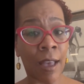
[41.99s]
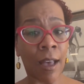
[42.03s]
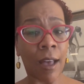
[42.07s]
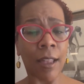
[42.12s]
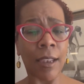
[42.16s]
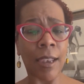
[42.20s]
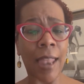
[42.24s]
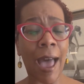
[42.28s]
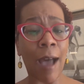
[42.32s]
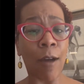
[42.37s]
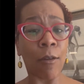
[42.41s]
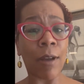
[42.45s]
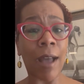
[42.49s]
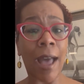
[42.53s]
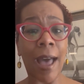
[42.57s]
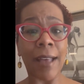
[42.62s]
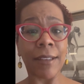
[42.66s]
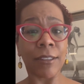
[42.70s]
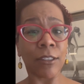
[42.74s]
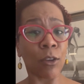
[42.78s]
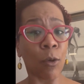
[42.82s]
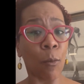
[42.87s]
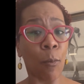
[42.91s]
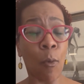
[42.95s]
Allow
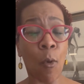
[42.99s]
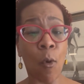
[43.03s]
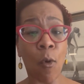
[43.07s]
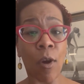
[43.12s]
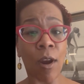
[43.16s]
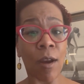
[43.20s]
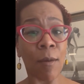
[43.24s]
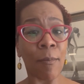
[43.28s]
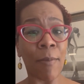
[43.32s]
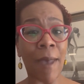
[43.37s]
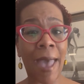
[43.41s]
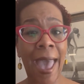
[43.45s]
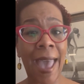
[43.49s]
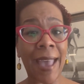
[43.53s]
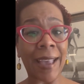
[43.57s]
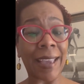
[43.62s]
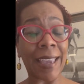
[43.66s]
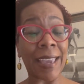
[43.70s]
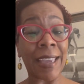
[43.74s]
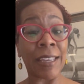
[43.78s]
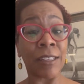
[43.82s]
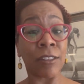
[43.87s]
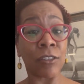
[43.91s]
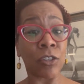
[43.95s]
God to pour
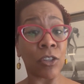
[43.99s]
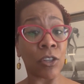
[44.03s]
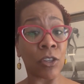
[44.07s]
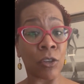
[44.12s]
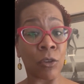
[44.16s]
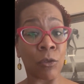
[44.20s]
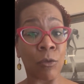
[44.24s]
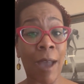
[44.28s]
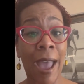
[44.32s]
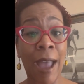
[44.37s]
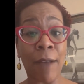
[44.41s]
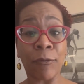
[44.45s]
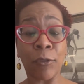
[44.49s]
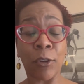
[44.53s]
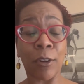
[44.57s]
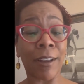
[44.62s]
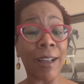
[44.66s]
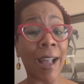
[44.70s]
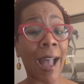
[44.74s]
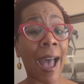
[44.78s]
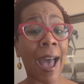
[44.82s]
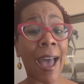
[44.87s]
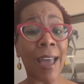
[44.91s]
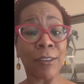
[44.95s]
back into you. After
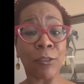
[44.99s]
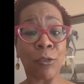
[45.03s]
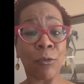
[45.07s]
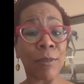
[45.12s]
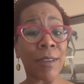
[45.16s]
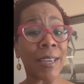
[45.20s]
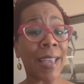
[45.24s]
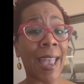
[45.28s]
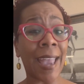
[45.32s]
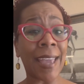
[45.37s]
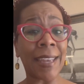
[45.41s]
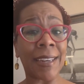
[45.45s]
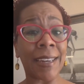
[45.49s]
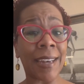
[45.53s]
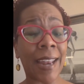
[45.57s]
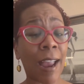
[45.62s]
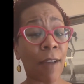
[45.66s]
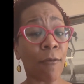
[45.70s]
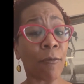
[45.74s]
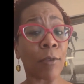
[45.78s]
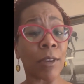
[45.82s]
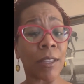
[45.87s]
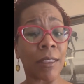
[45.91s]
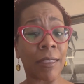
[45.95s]
God created
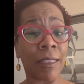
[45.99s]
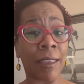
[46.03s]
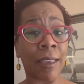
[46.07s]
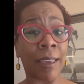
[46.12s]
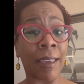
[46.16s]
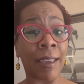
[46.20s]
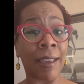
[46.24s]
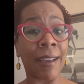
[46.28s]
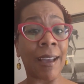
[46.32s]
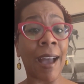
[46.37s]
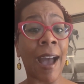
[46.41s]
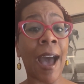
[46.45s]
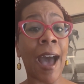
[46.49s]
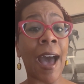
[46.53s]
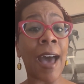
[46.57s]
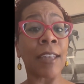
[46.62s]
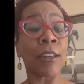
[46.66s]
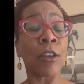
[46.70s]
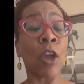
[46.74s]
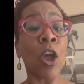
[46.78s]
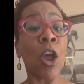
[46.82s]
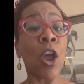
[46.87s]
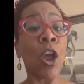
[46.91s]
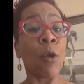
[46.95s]
everything,
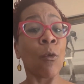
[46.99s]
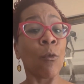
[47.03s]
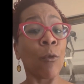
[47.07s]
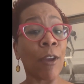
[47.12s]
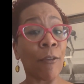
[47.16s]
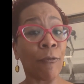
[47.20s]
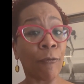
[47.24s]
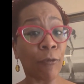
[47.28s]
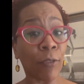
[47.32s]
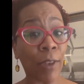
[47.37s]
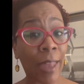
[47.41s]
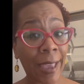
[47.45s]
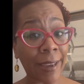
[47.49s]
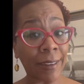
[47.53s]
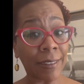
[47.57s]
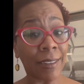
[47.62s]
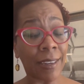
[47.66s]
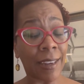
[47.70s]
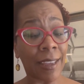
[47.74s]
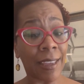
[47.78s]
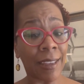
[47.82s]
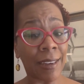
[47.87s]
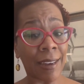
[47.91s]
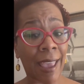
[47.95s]
God
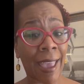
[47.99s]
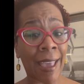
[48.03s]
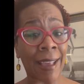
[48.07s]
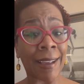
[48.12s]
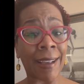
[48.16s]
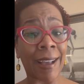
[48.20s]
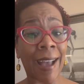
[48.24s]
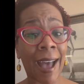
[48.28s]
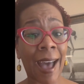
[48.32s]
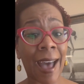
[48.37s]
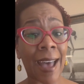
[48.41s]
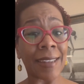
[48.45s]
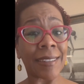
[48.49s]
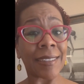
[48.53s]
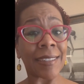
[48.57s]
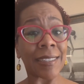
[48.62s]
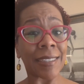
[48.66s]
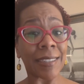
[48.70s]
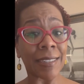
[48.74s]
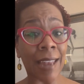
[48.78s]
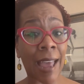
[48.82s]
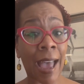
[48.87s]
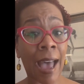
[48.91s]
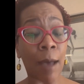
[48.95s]
reflected and God
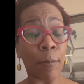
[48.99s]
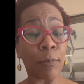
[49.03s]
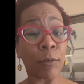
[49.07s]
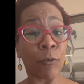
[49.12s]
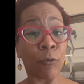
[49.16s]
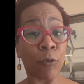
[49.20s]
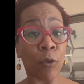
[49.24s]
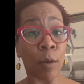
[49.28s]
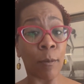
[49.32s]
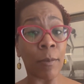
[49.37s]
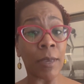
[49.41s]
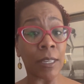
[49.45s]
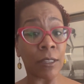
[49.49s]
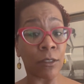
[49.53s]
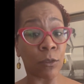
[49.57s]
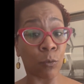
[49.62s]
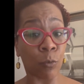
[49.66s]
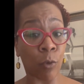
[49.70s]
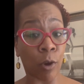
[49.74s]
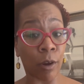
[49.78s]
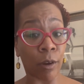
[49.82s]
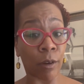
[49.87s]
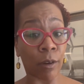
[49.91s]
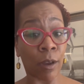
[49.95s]
stopped from his
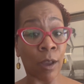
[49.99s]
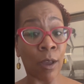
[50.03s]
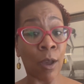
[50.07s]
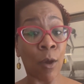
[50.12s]
work.